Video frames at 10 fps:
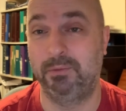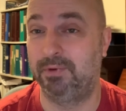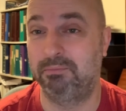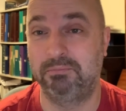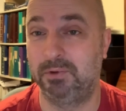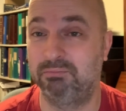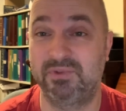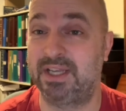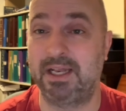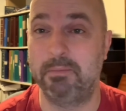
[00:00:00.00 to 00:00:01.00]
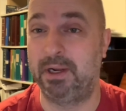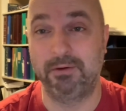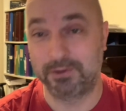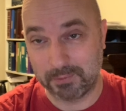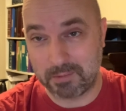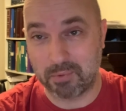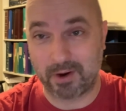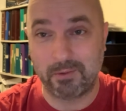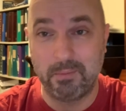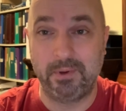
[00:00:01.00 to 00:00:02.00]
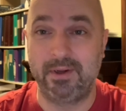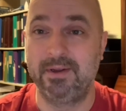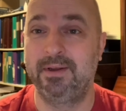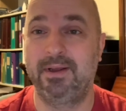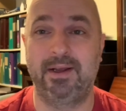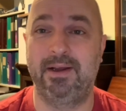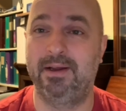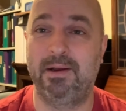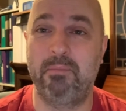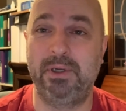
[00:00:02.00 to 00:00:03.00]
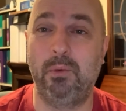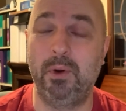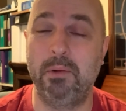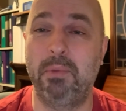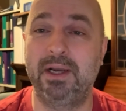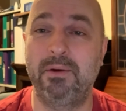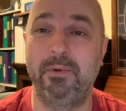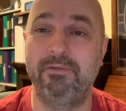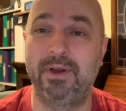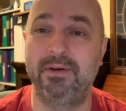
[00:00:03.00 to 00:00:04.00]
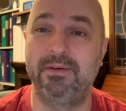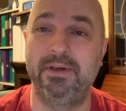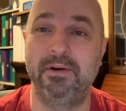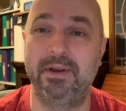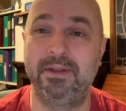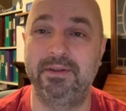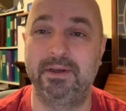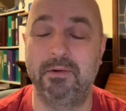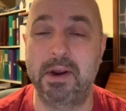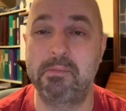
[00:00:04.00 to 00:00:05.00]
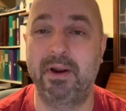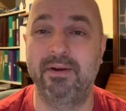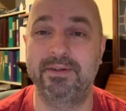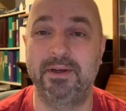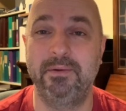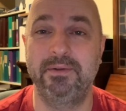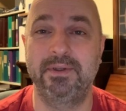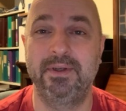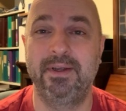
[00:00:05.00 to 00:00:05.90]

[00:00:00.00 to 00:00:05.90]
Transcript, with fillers: We found um, salamanders that we brought home and uh, a big oil bucket we found near his uh, grandparents' house.